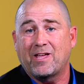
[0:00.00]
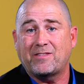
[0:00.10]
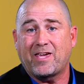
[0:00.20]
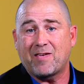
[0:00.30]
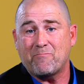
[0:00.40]

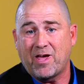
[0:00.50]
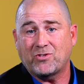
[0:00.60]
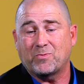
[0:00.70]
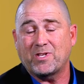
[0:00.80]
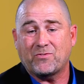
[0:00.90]
and taking
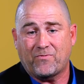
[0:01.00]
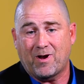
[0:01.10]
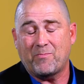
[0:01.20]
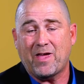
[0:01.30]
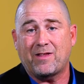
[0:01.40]
measurements
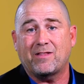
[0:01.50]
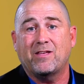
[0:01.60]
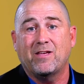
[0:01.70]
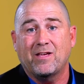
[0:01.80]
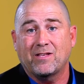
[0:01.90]
from that
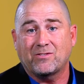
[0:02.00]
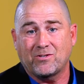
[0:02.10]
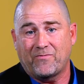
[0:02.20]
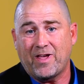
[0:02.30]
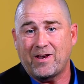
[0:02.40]

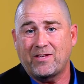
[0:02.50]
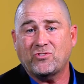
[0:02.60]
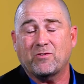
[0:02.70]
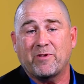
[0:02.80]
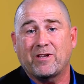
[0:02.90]
surveying
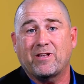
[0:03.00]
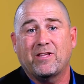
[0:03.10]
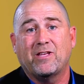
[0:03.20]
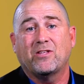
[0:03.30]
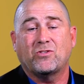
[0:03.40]
instrument
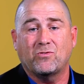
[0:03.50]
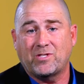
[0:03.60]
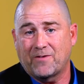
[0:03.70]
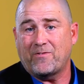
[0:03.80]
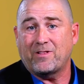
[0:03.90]
to
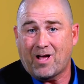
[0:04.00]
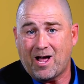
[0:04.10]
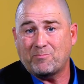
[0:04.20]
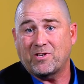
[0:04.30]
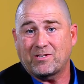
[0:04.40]
different
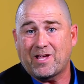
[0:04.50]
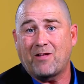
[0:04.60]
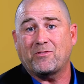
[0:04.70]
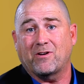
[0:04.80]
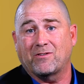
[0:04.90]
objects
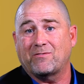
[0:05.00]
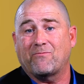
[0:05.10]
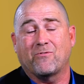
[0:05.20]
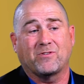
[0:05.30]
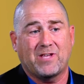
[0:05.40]
out there.
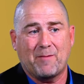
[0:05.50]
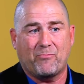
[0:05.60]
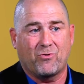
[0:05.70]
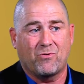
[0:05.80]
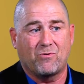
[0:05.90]
For
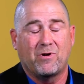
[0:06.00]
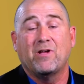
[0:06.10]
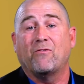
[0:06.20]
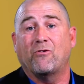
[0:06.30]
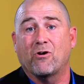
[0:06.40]
example,
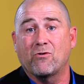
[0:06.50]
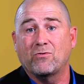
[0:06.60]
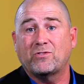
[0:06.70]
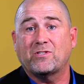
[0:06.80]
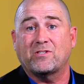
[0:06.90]

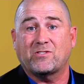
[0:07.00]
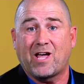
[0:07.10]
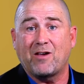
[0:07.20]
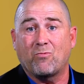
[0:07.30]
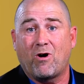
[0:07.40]
roads,
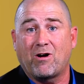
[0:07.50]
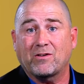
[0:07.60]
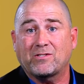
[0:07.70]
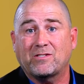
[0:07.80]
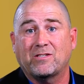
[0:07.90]

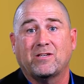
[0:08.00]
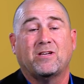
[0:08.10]
sidewalks,